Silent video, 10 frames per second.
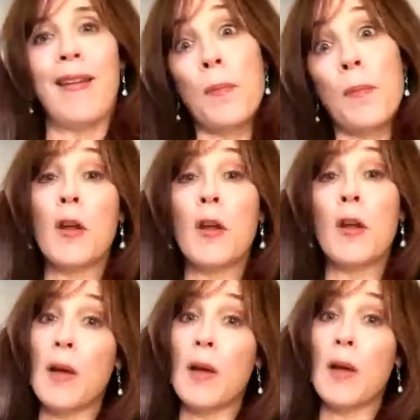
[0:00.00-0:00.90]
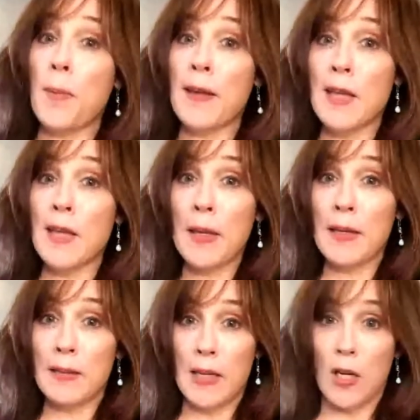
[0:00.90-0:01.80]
But, you know, as the pandemic
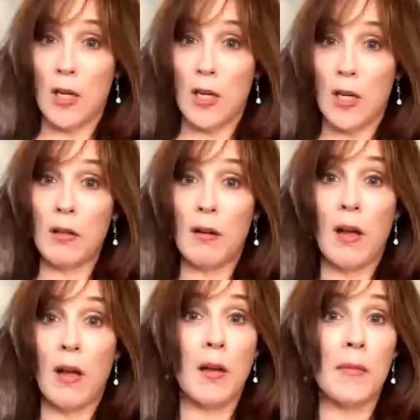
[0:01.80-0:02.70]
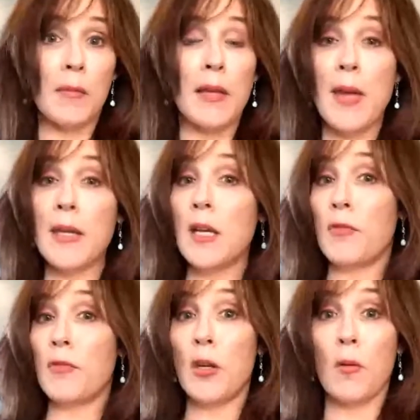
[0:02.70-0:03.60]
is here, like many
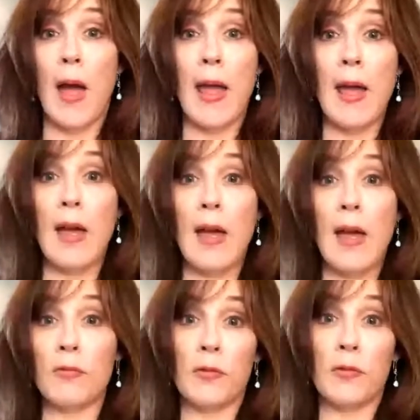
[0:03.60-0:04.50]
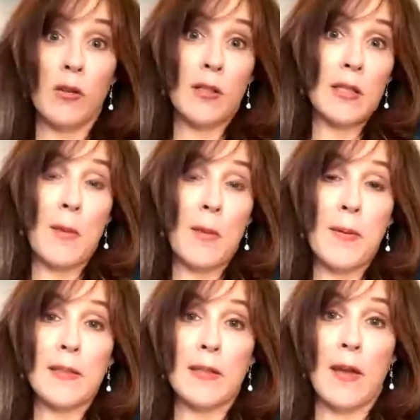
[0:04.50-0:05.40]
of you, I have, you know, this is my
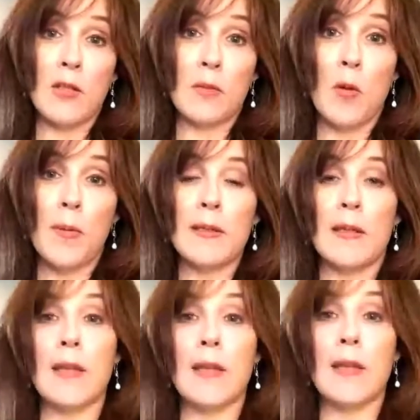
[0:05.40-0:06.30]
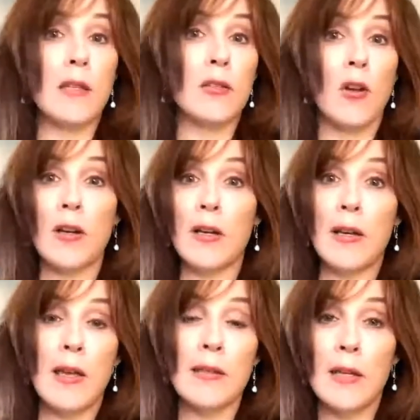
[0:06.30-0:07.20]
business. I have a small business. I started
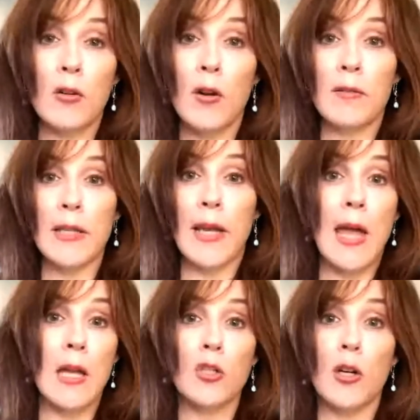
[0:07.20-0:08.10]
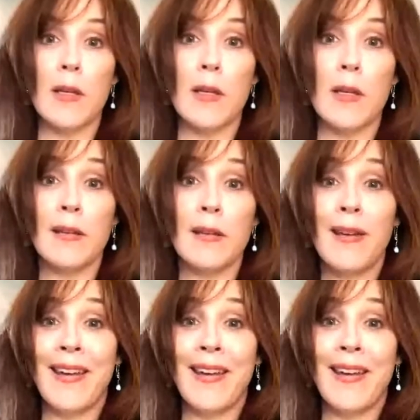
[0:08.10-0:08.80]
as an integrative psychiatrist